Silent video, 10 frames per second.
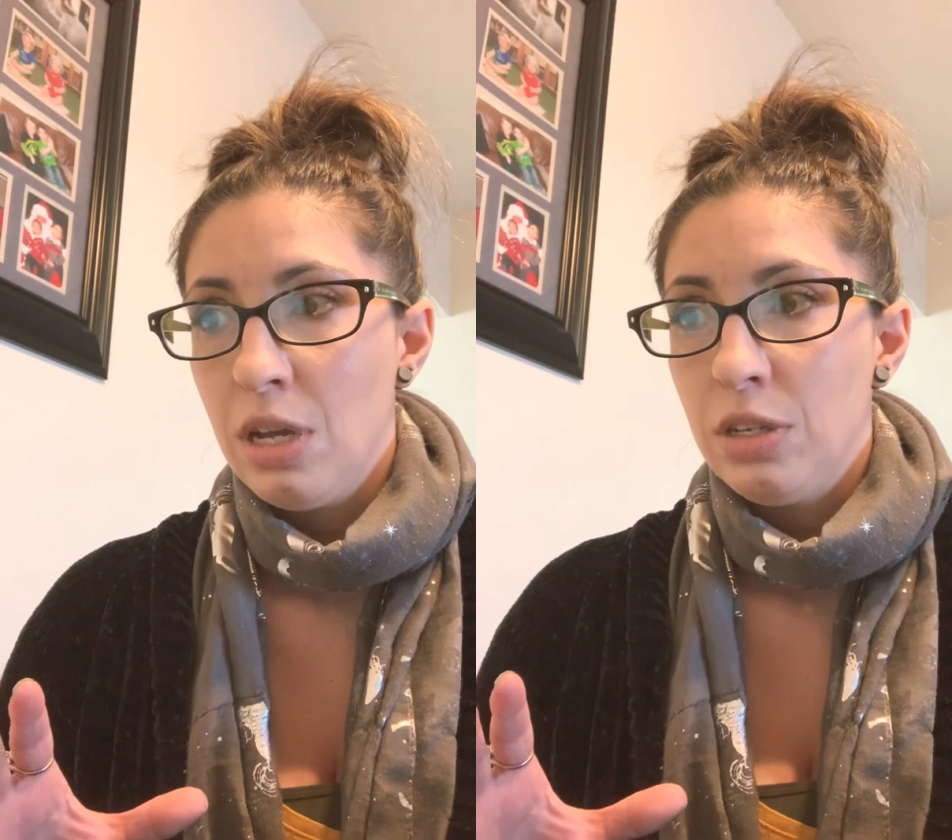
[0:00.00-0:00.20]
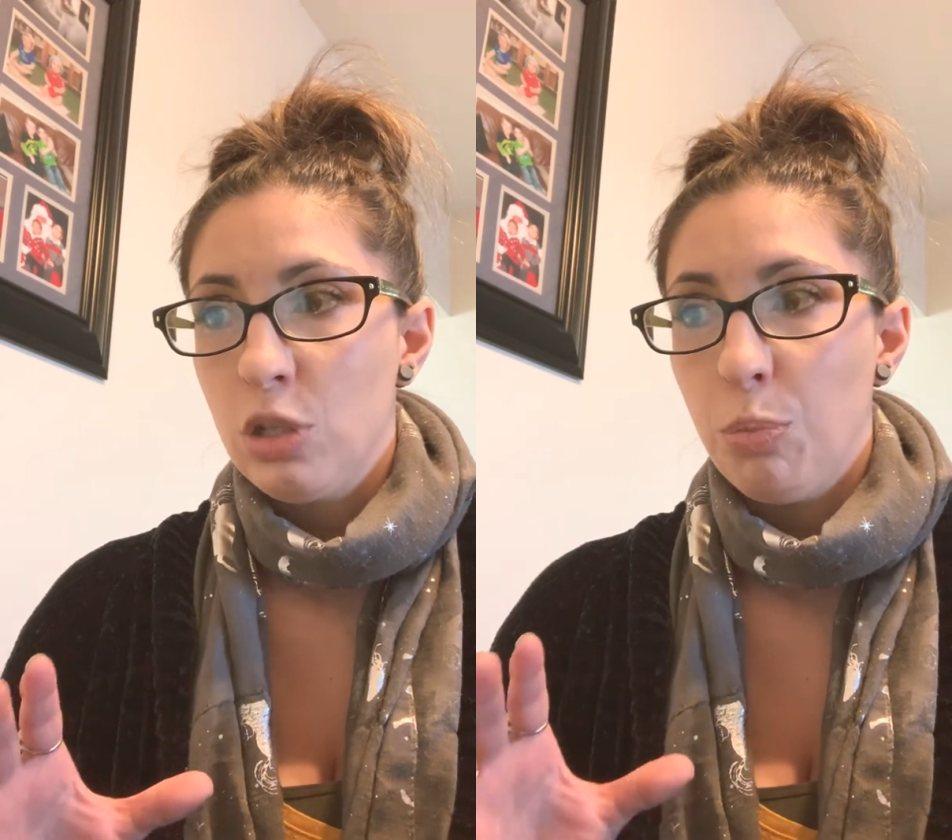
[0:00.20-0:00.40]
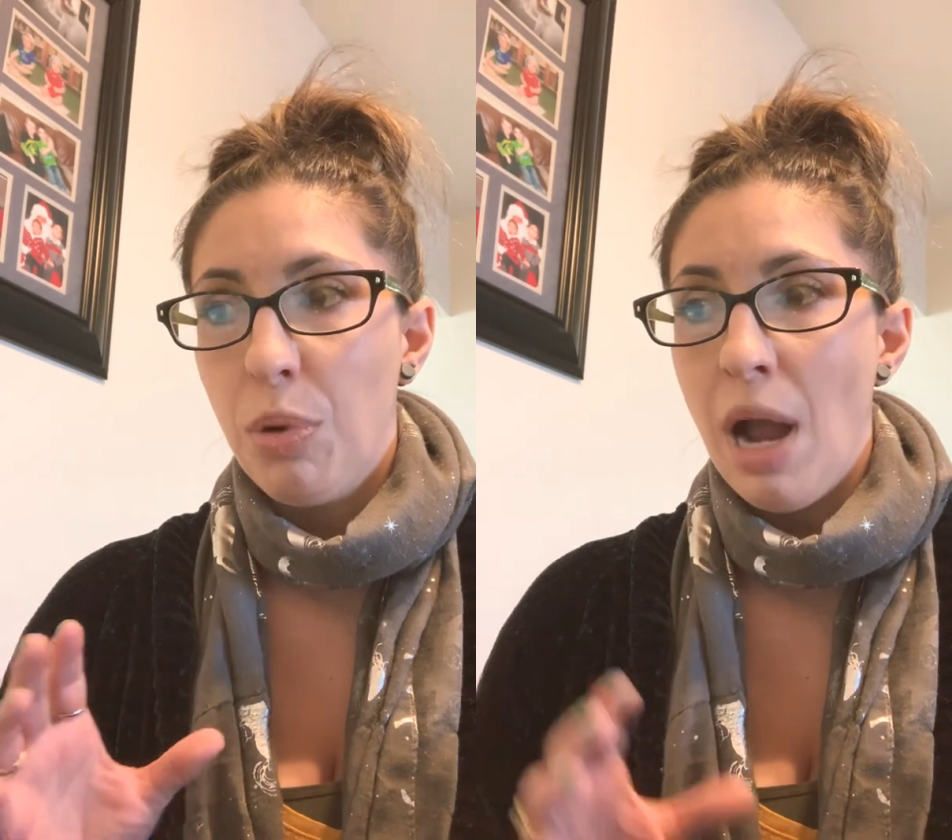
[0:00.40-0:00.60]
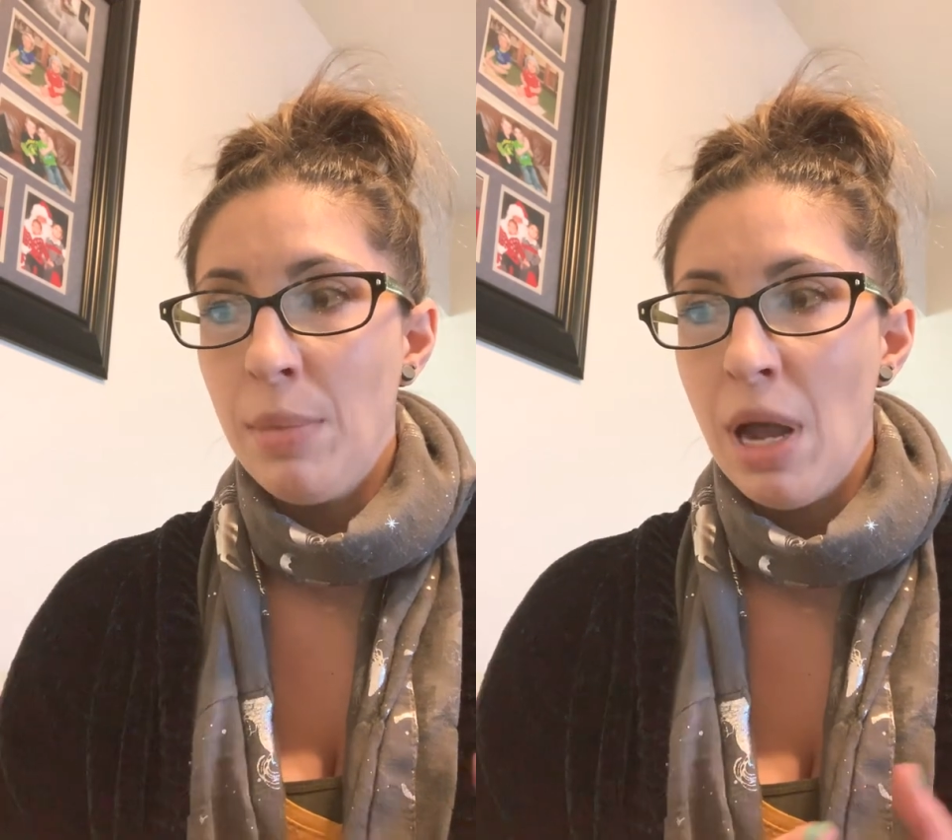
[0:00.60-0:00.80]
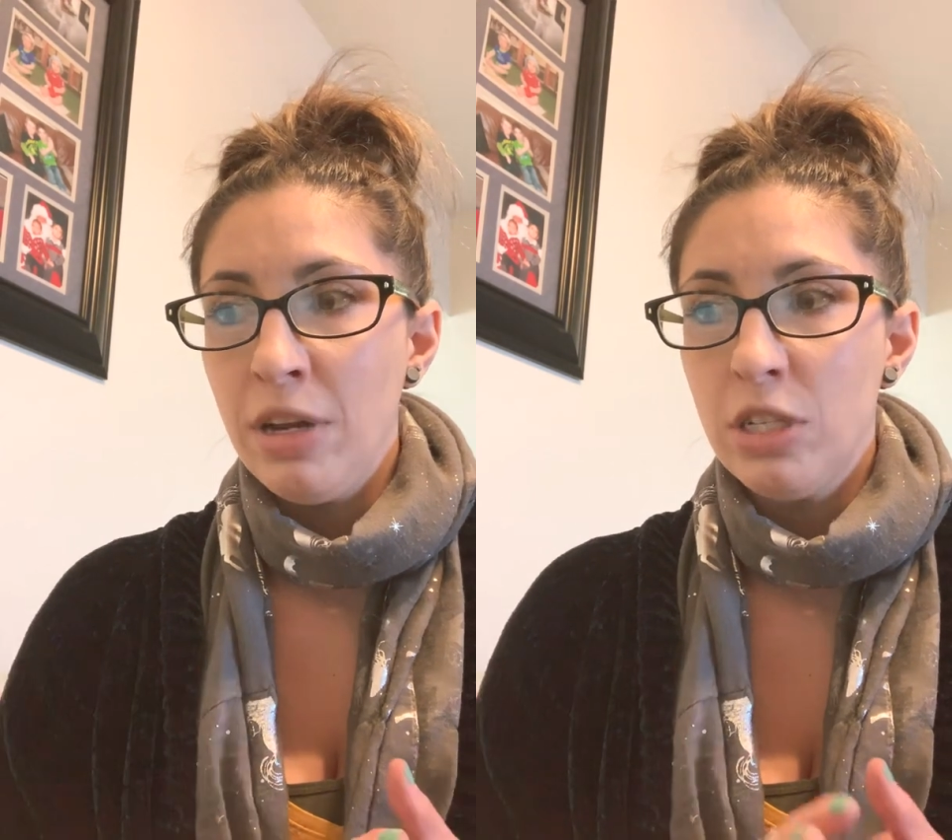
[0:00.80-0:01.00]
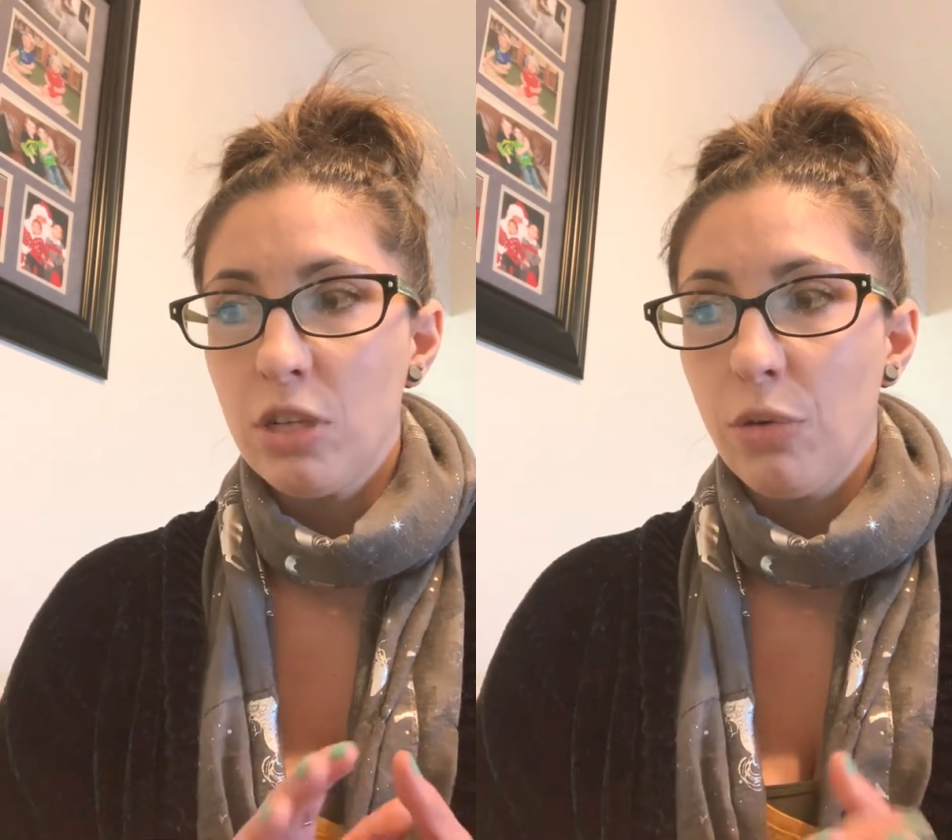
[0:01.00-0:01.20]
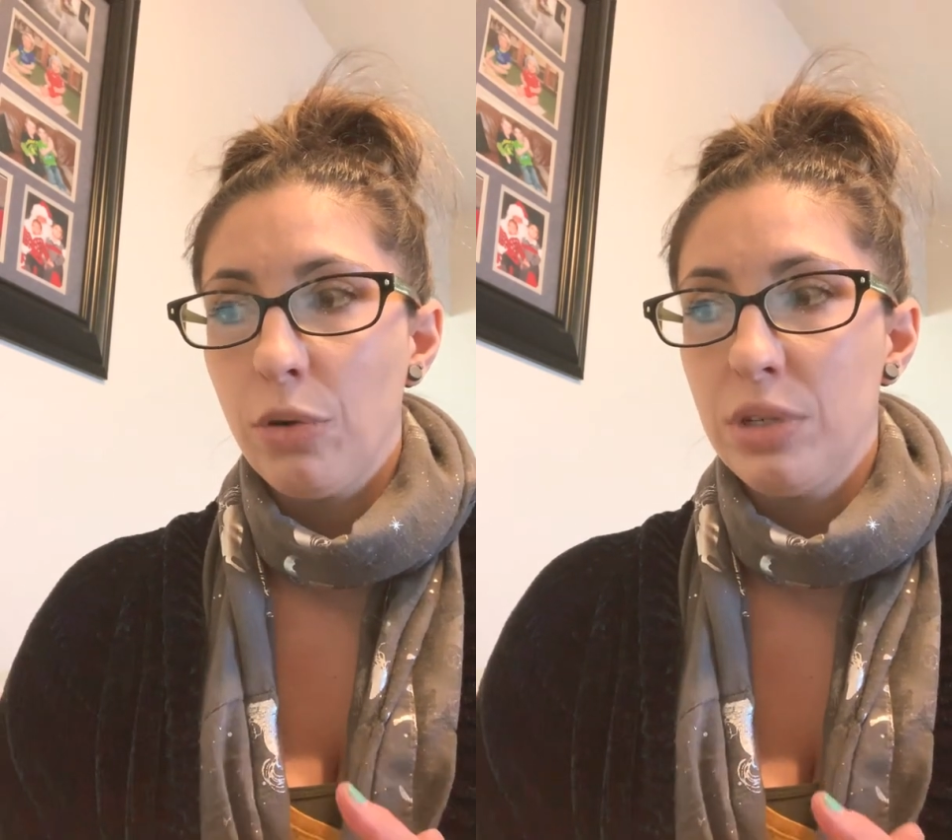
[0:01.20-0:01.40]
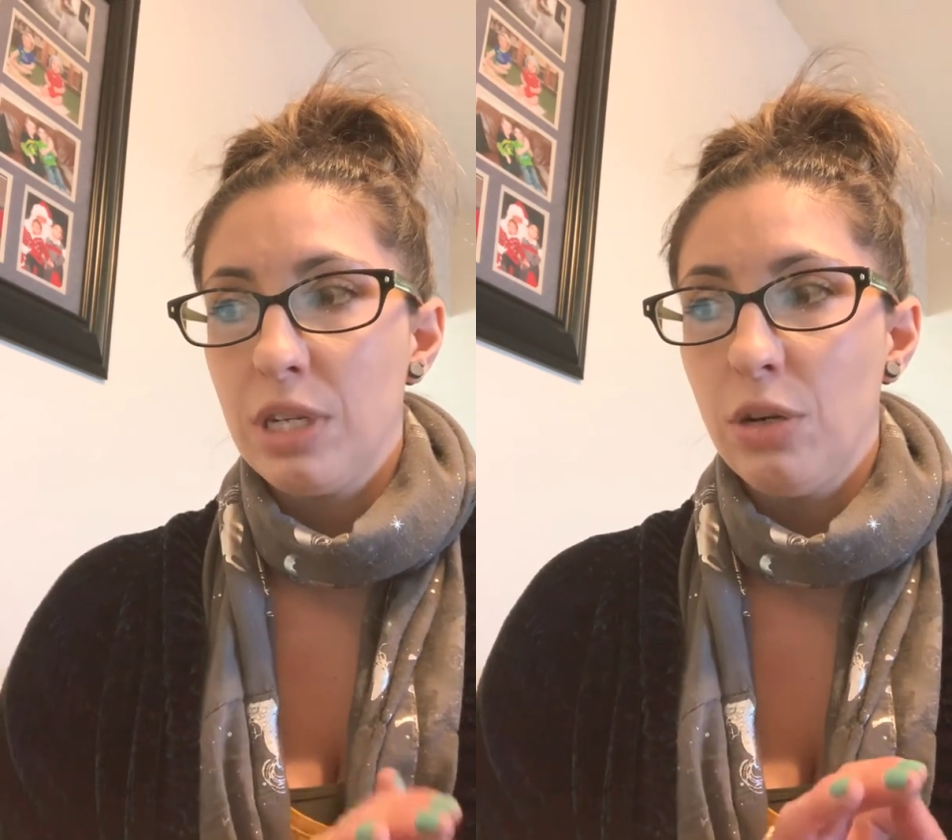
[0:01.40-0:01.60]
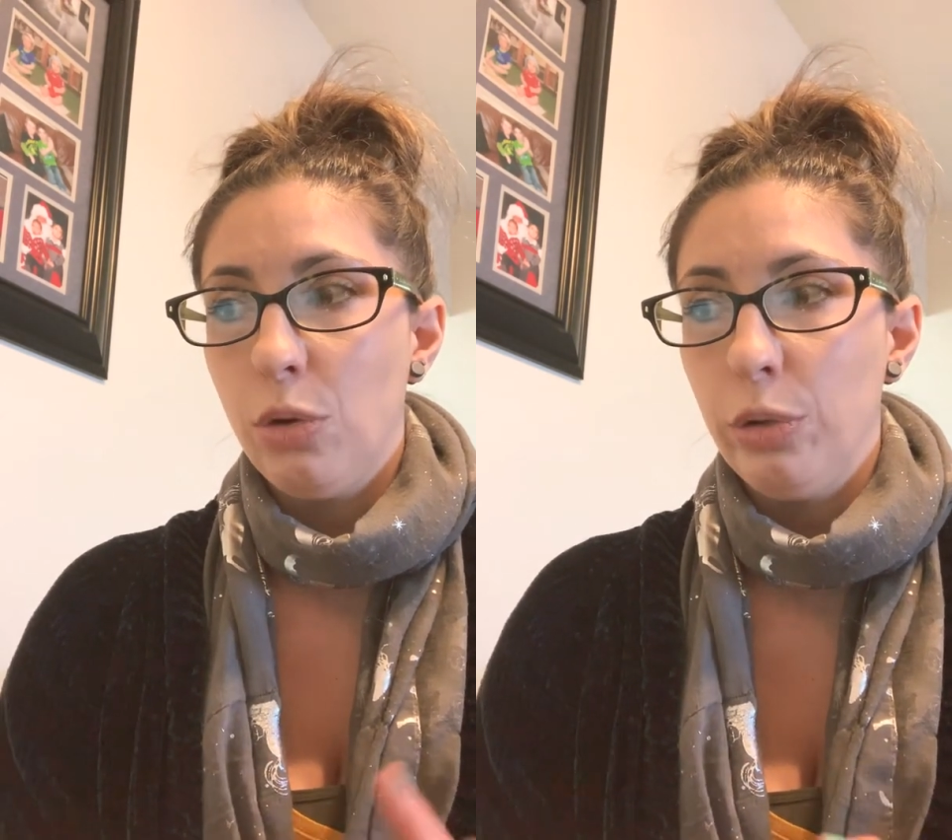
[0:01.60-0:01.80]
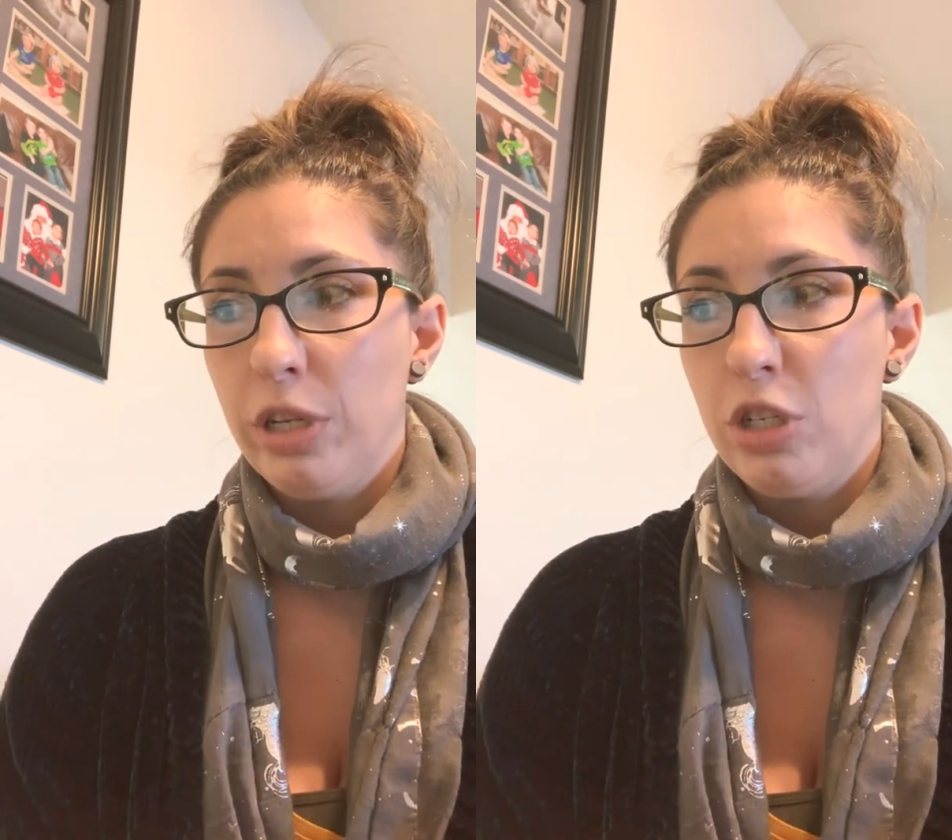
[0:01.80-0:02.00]
So primary sclerosing
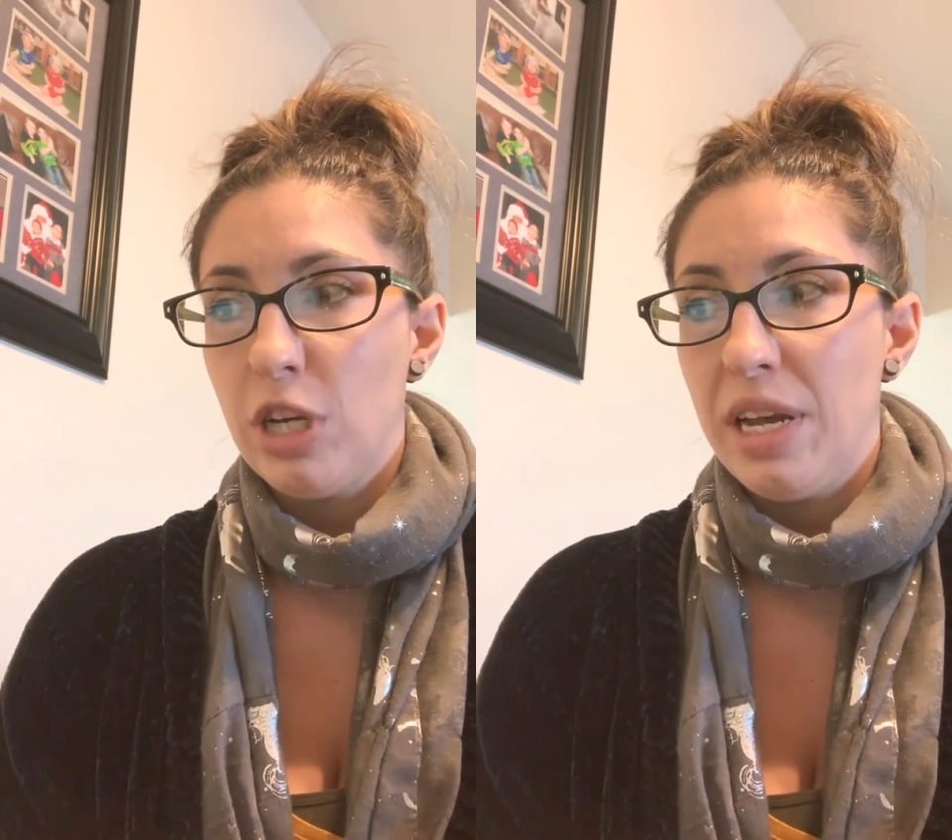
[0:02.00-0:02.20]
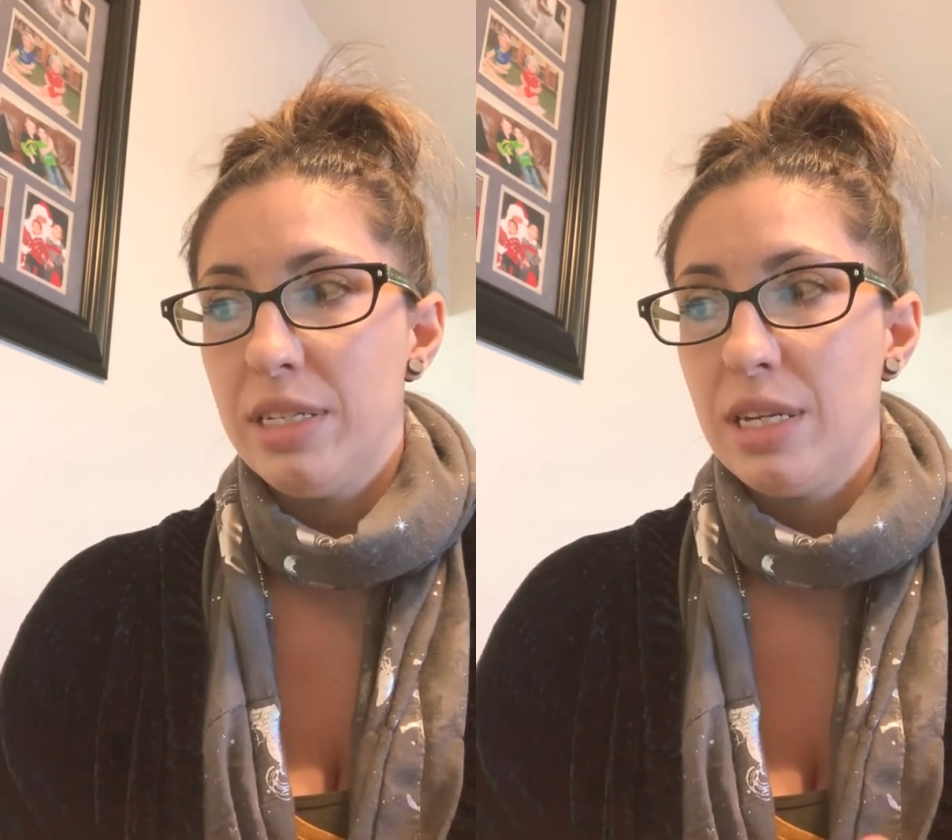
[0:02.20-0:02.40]
cholangitis